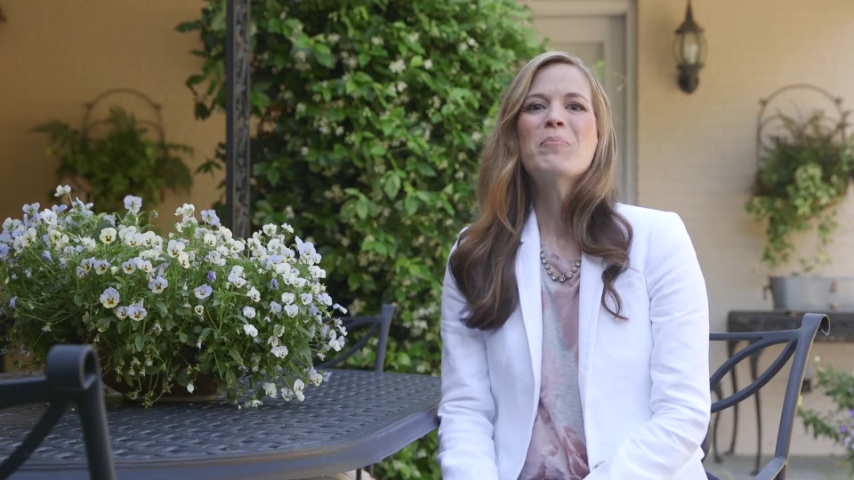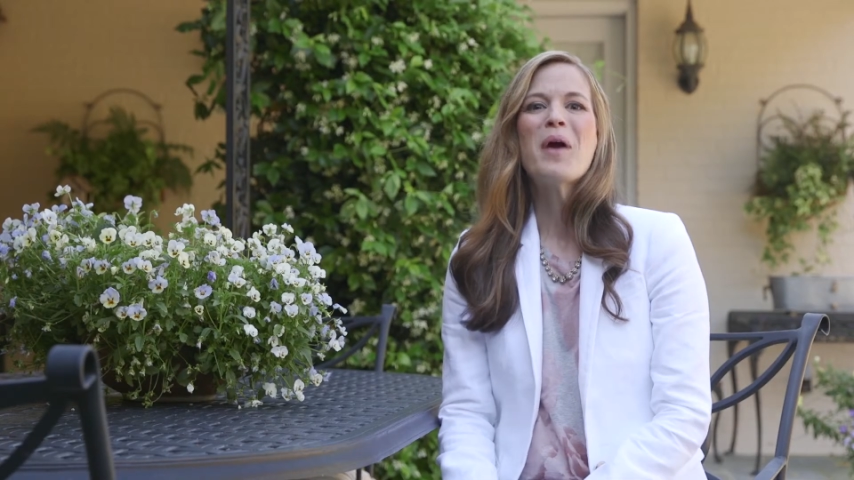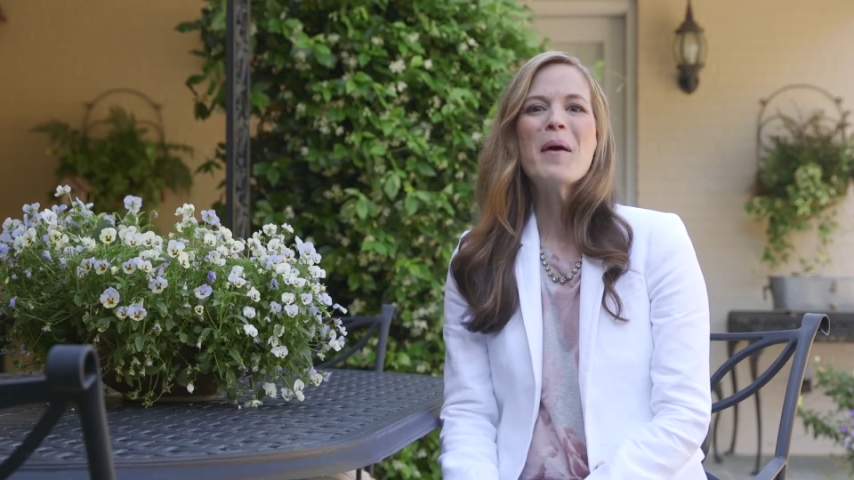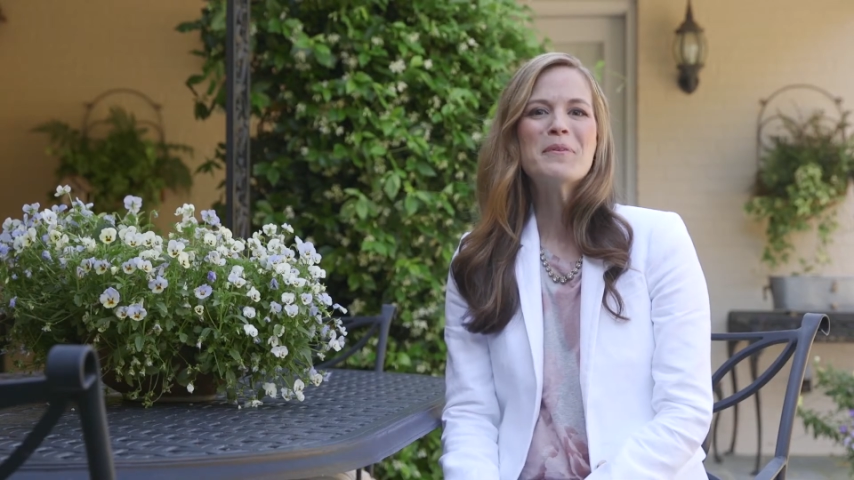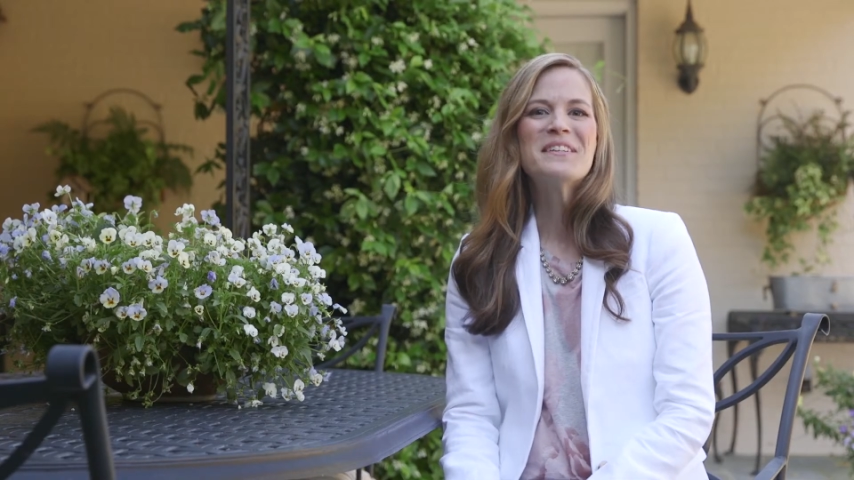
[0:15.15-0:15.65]

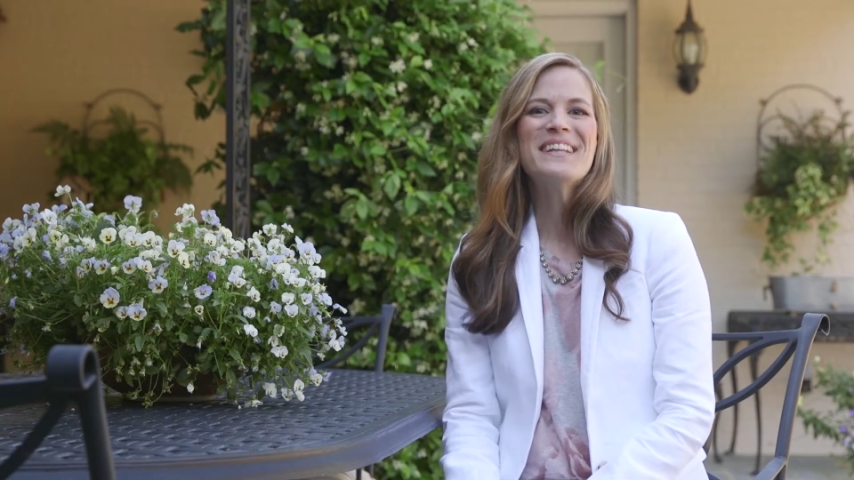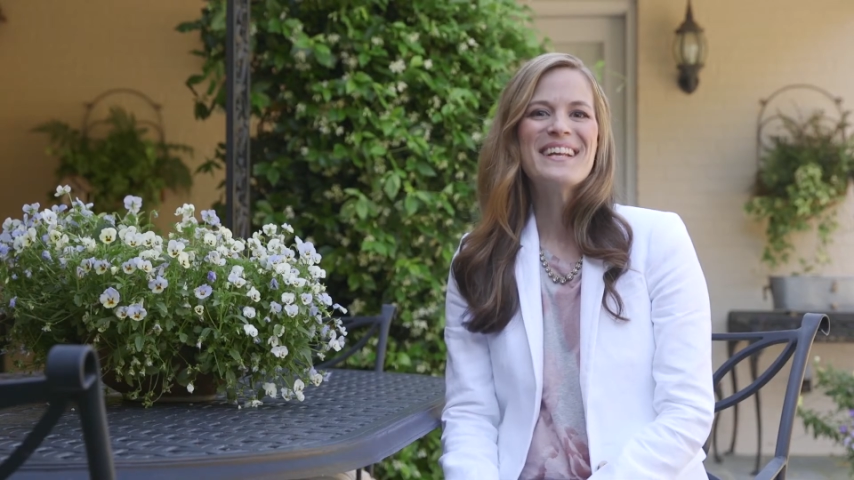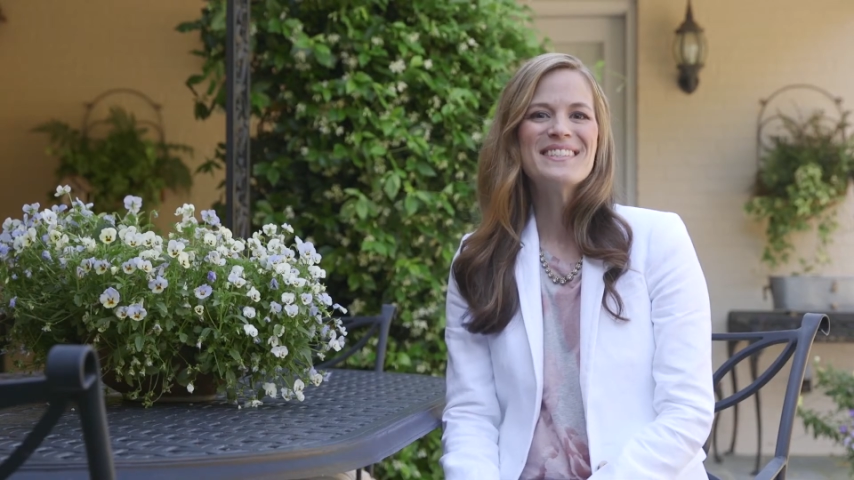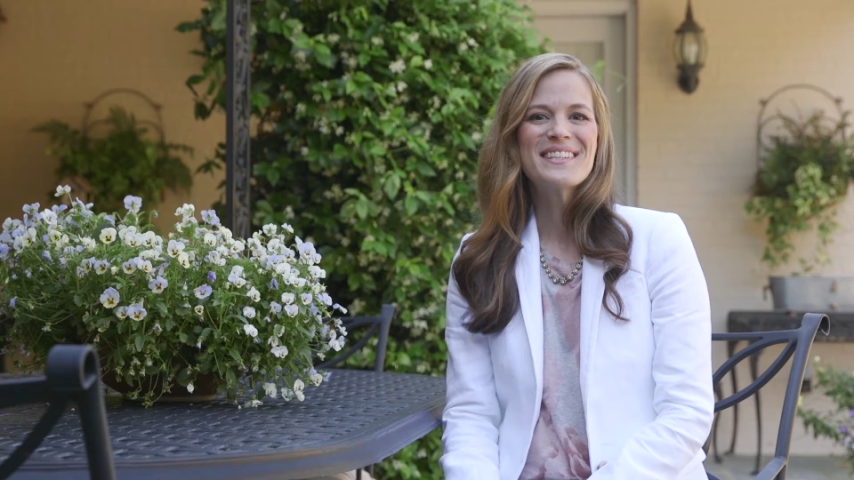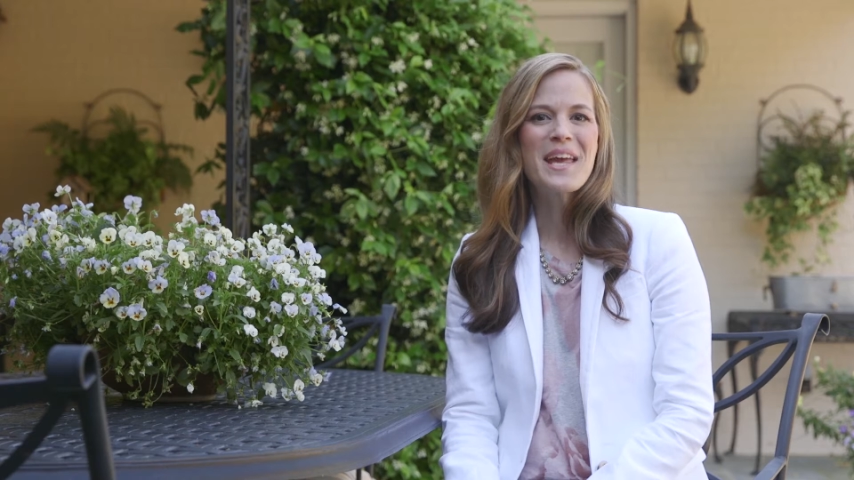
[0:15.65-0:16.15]
Proper
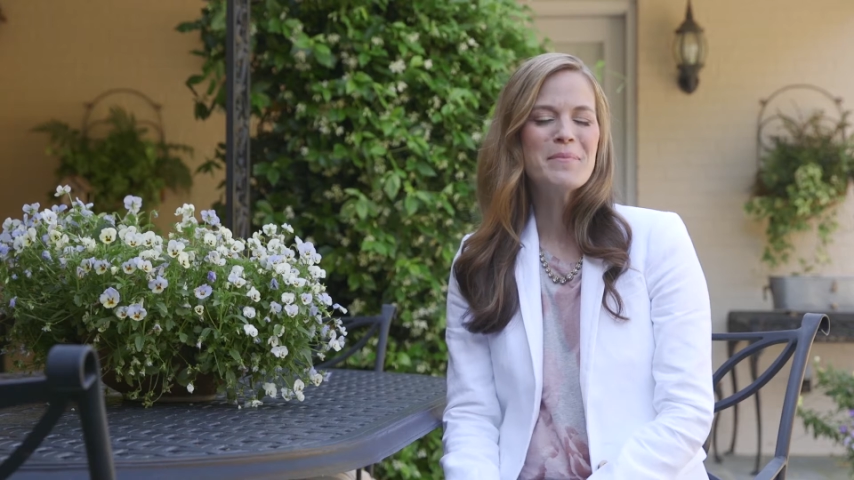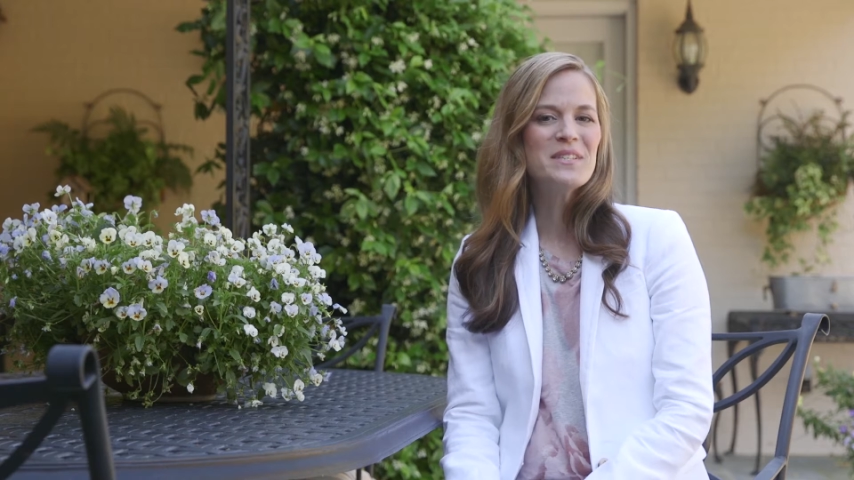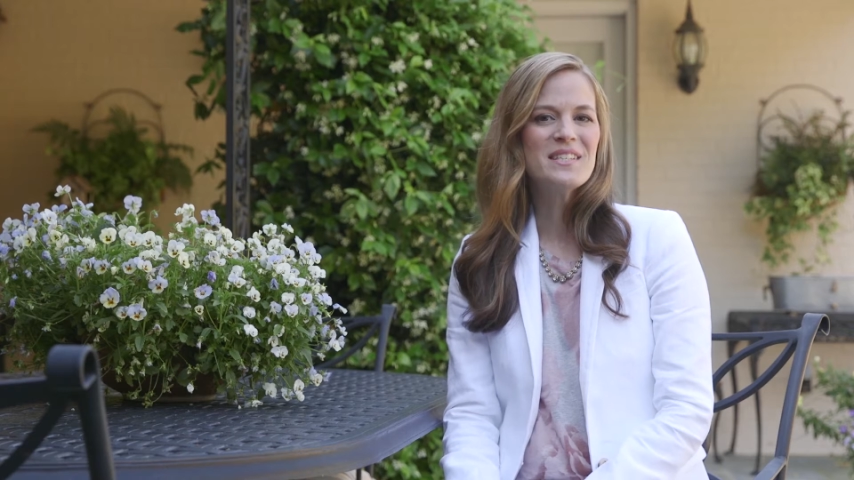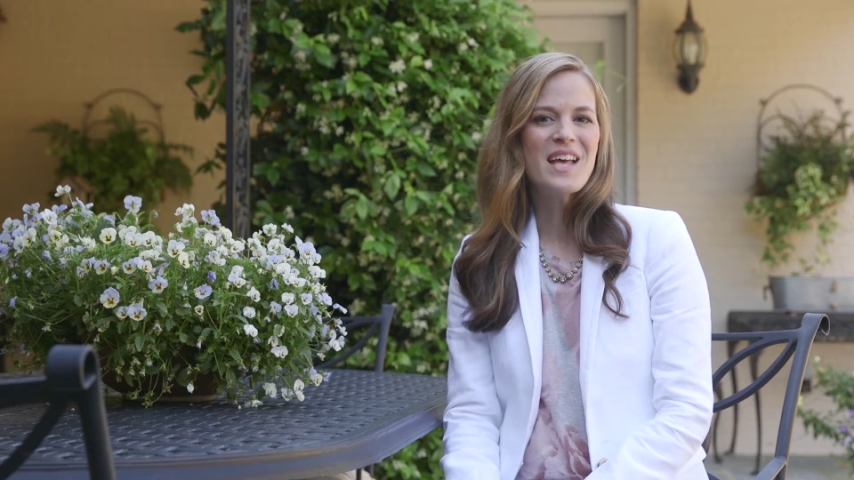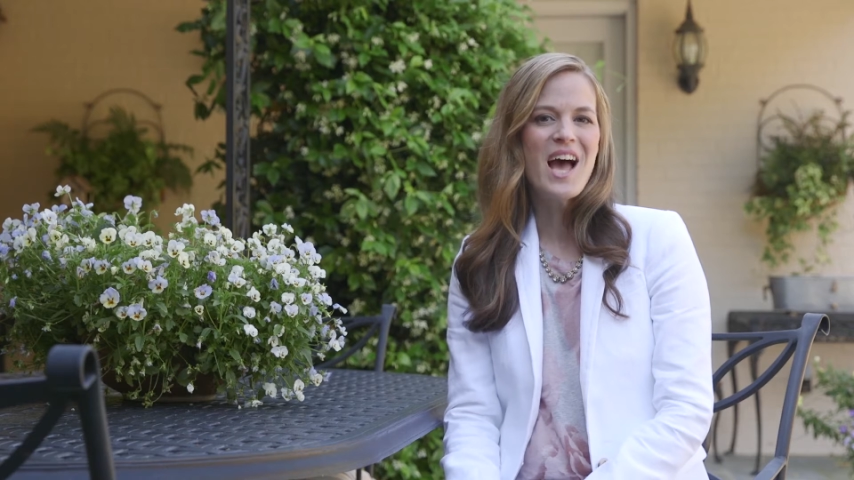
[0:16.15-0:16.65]
landscape
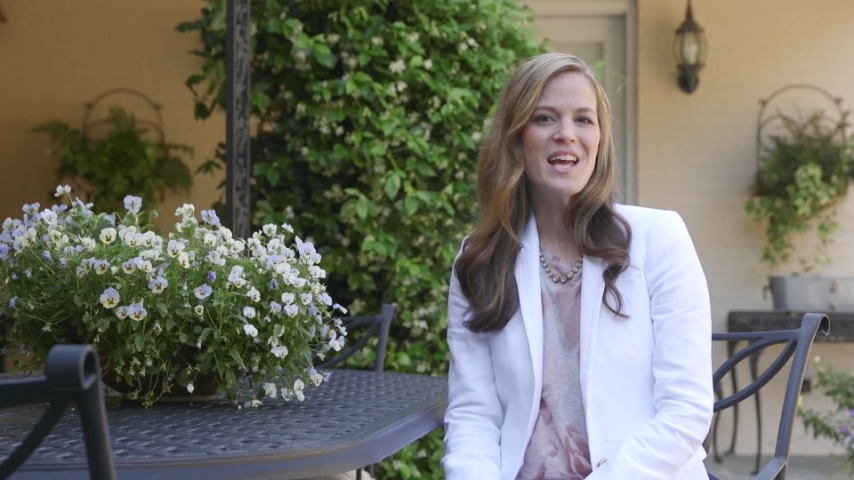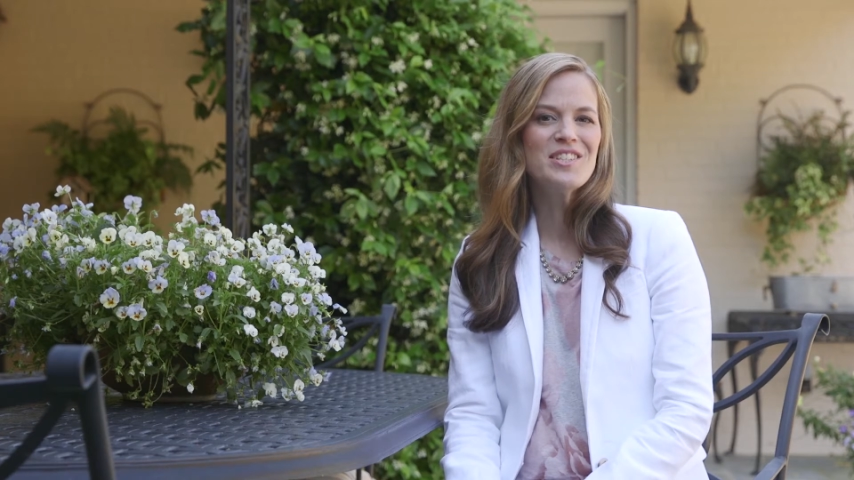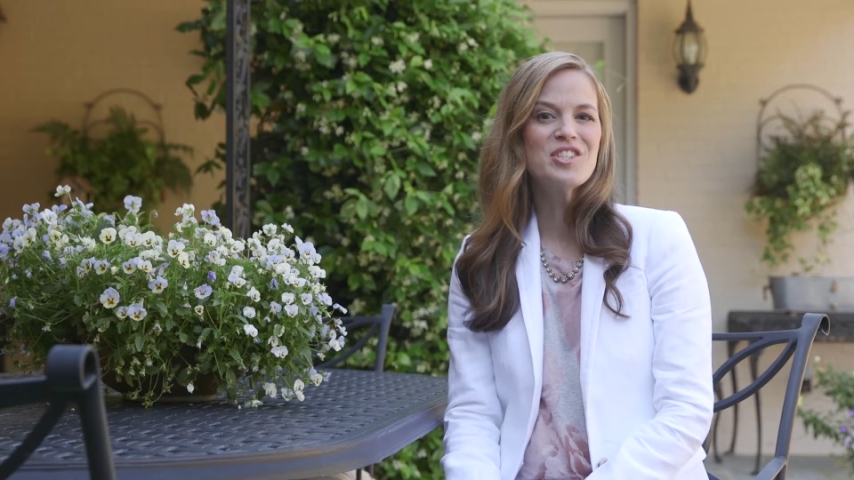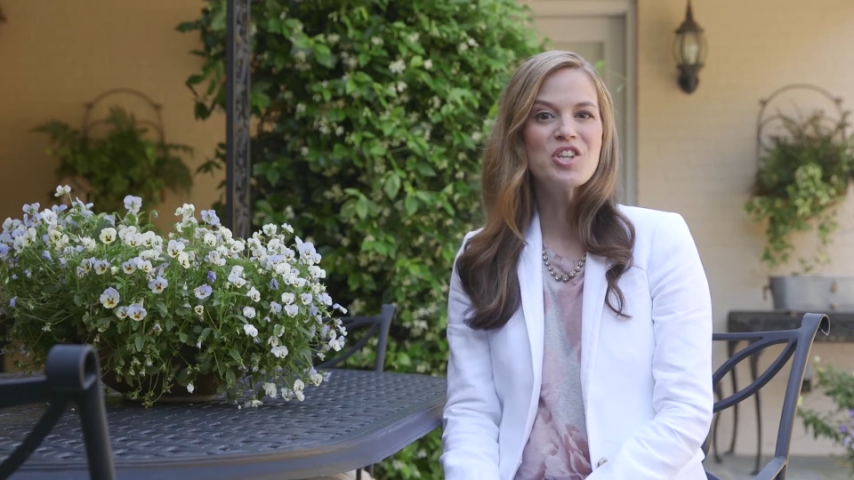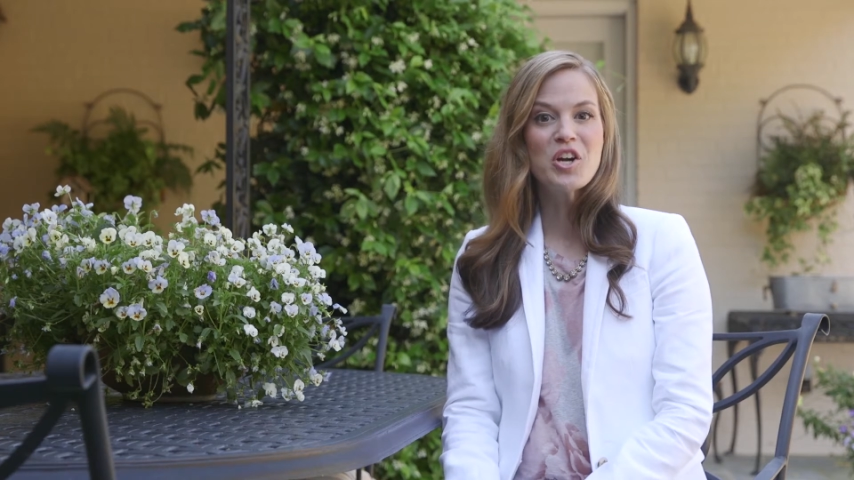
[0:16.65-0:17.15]
design
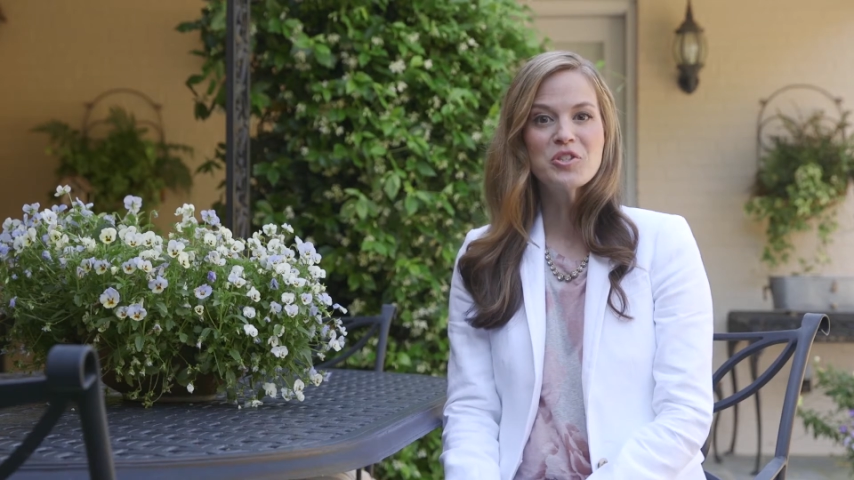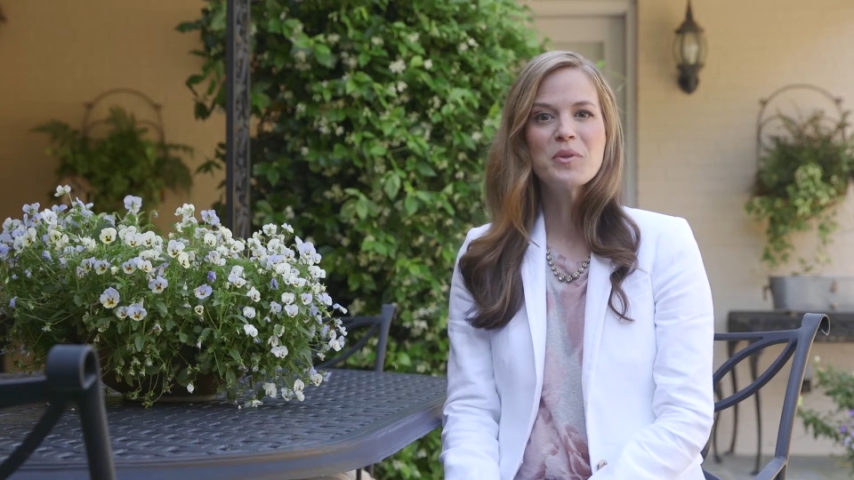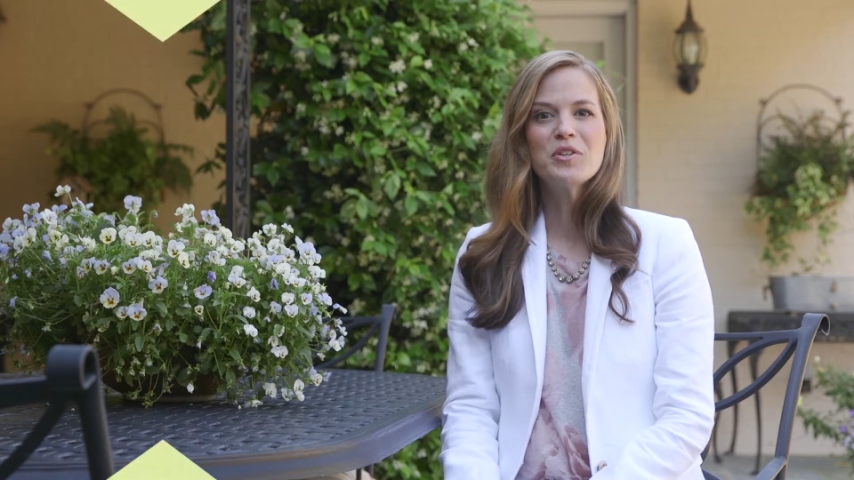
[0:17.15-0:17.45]
starts with